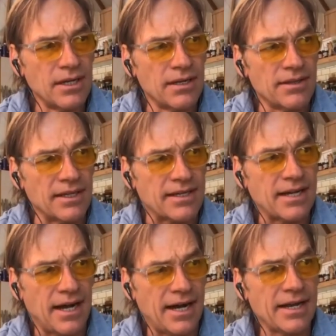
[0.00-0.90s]
the
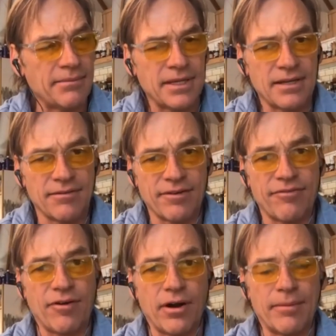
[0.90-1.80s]
economy of a
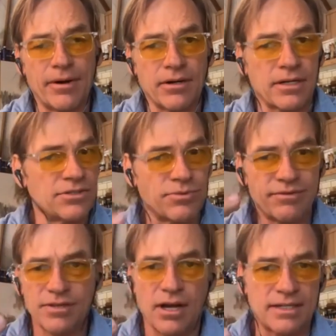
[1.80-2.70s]
farmer? Because
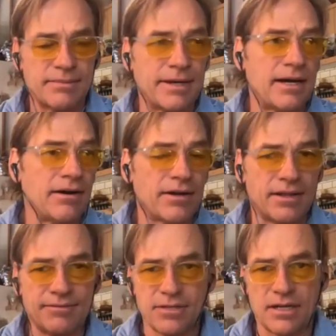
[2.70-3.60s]
we've talked about, and
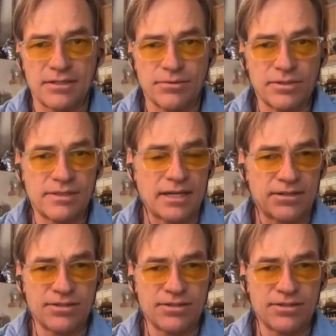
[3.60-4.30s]
I've talked to with Dr.